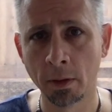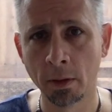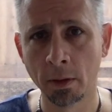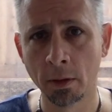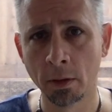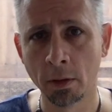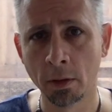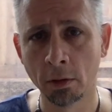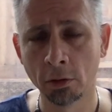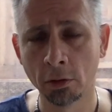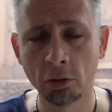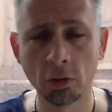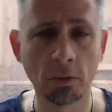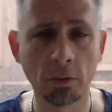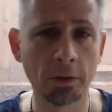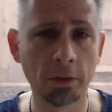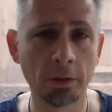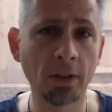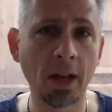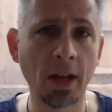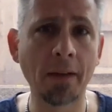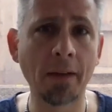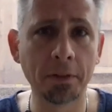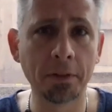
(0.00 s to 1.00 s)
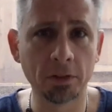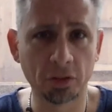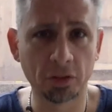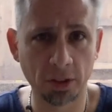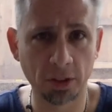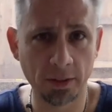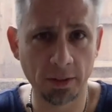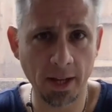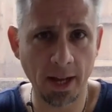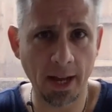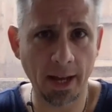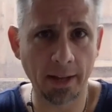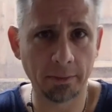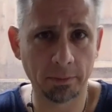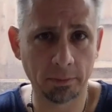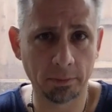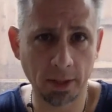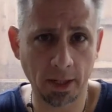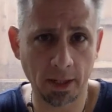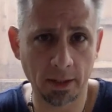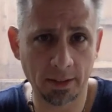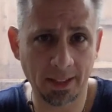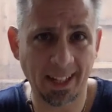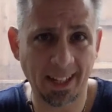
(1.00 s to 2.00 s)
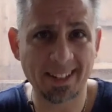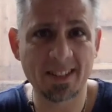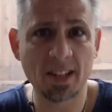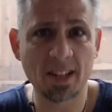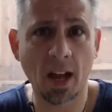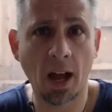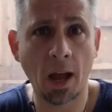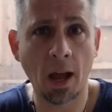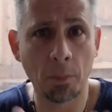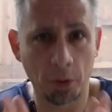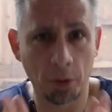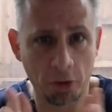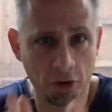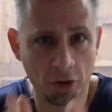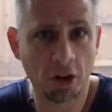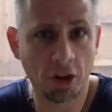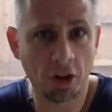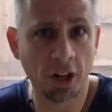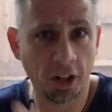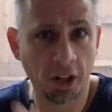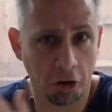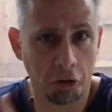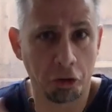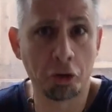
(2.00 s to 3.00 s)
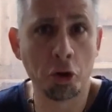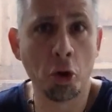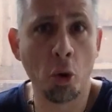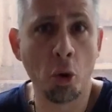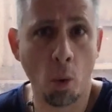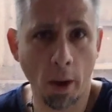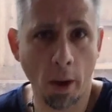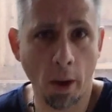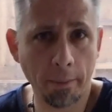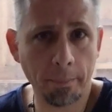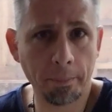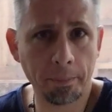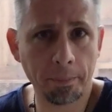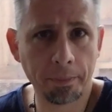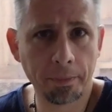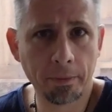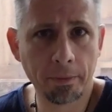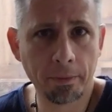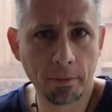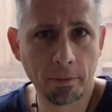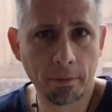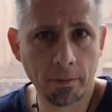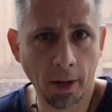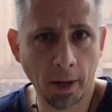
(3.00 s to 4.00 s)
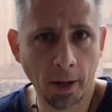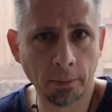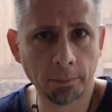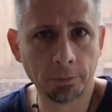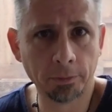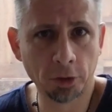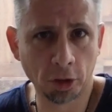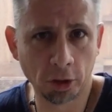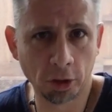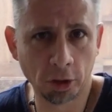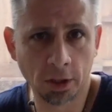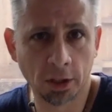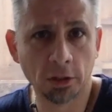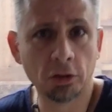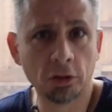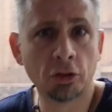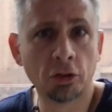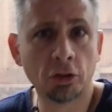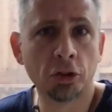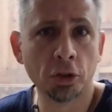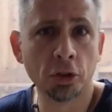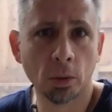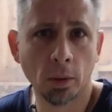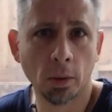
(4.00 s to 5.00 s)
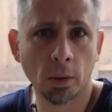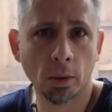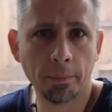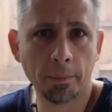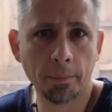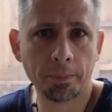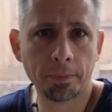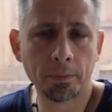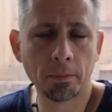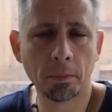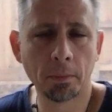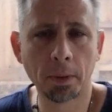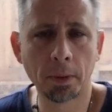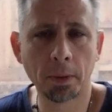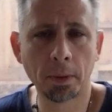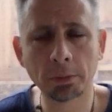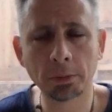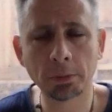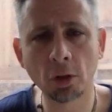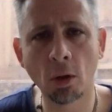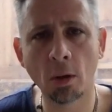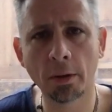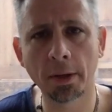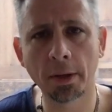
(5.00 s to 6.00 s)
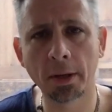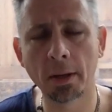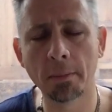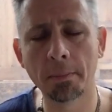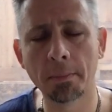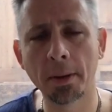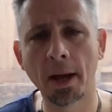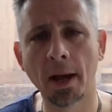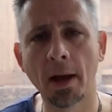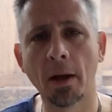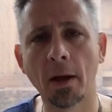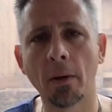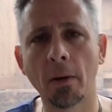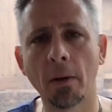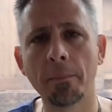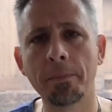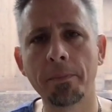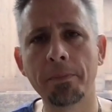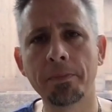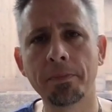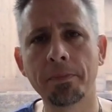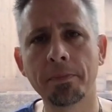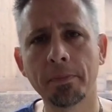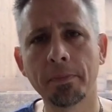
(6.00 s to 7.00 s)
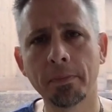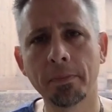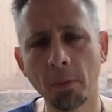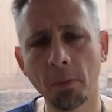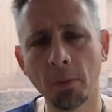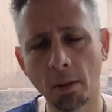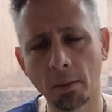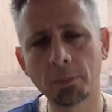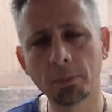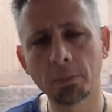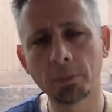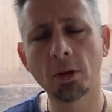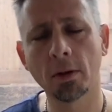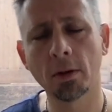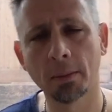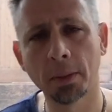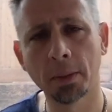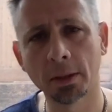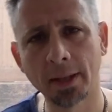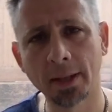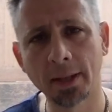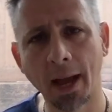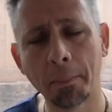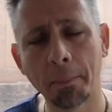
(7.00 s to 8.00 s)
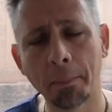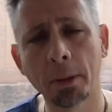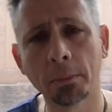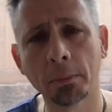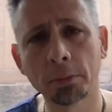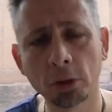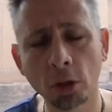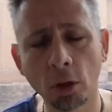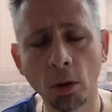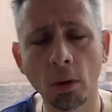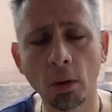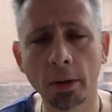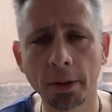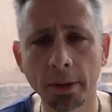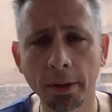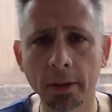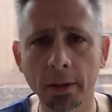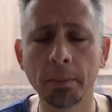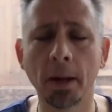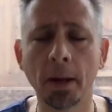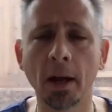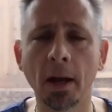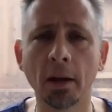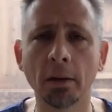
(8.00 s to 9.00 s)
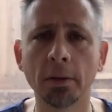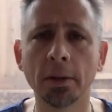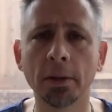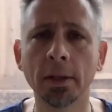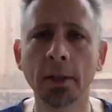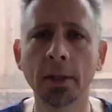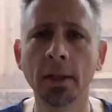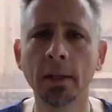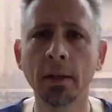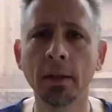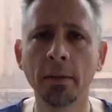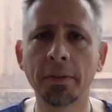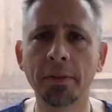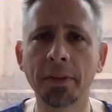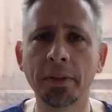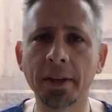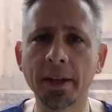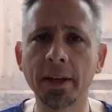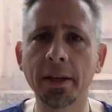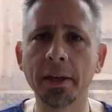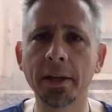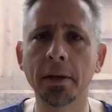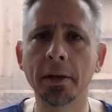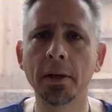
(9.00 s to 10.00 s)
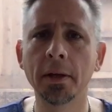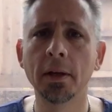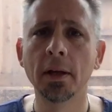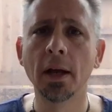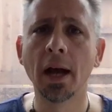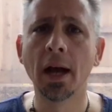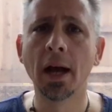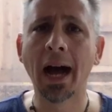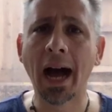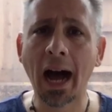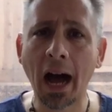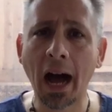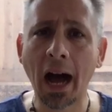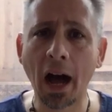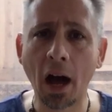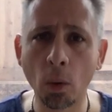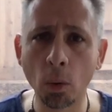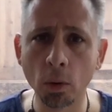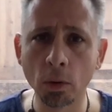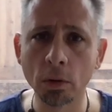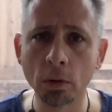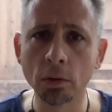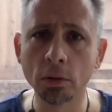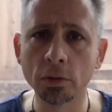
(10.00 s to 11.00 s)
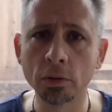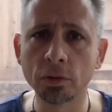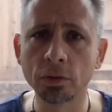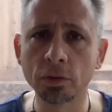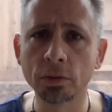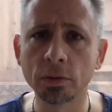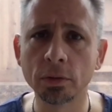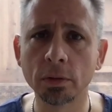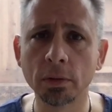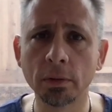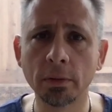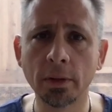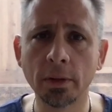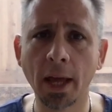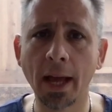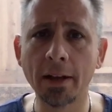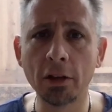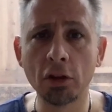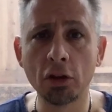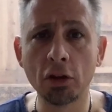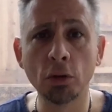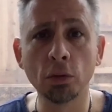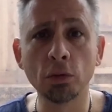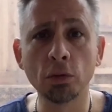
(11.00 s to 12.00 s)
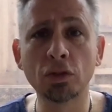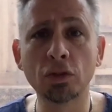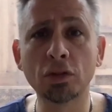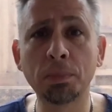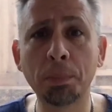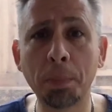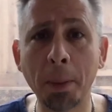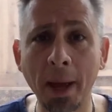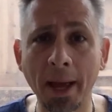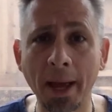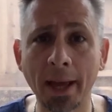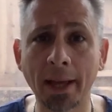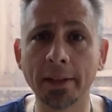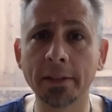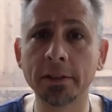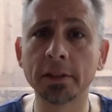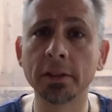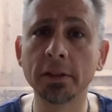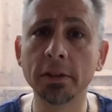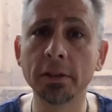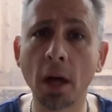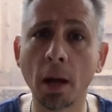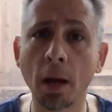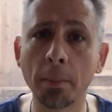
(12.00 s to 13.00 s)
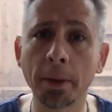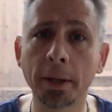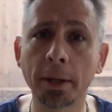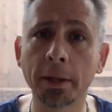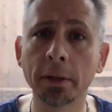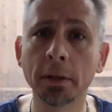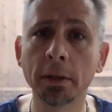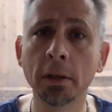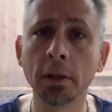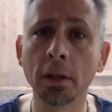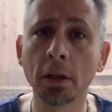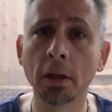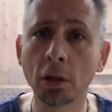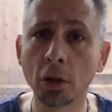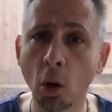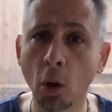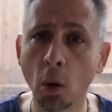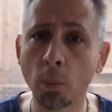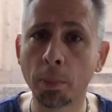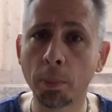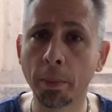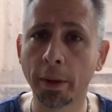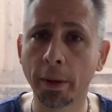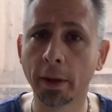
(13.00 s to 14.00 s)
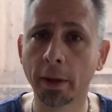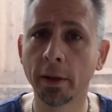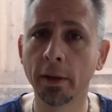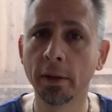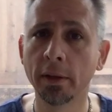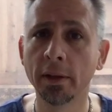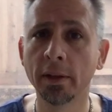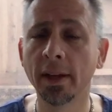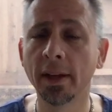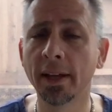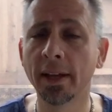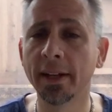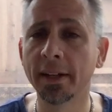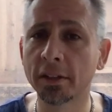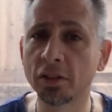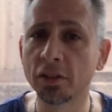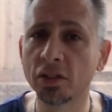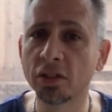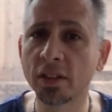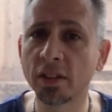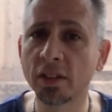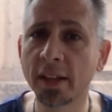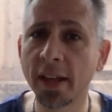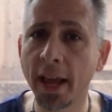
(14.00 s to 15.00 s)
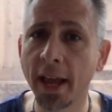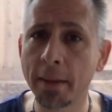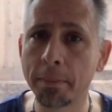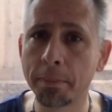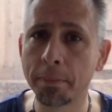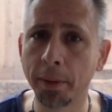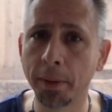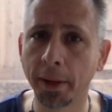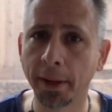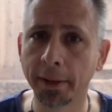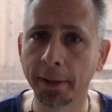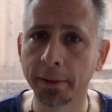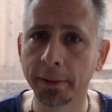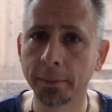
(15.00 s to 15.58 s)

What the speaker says: So there's obviously that time when you're gonna do it, right? You're gonna do it. But I'm talking about, I'm talking about the hours that you spend numbing, coping, and escaping.